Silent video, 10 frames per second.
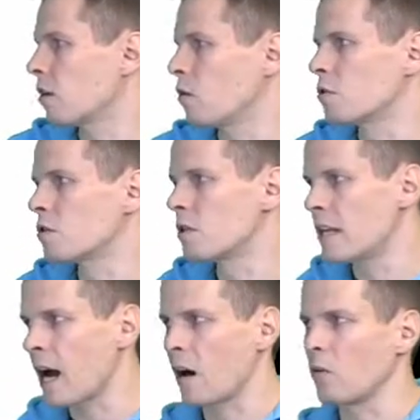goes
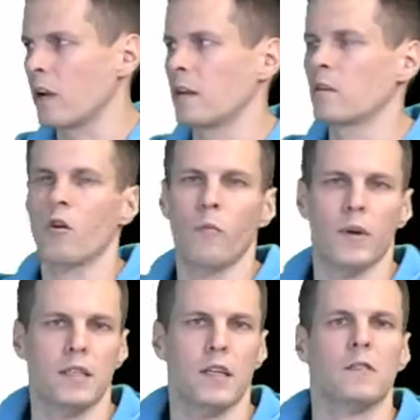down and it
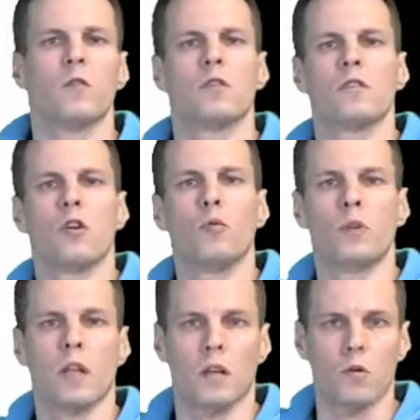compensates for the slope
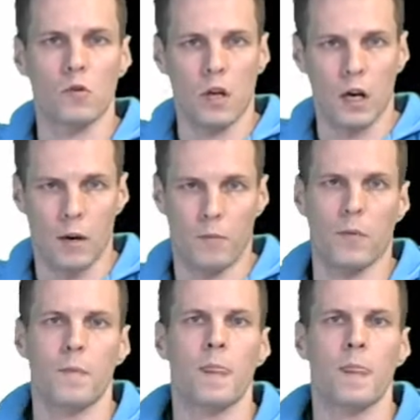that goes up,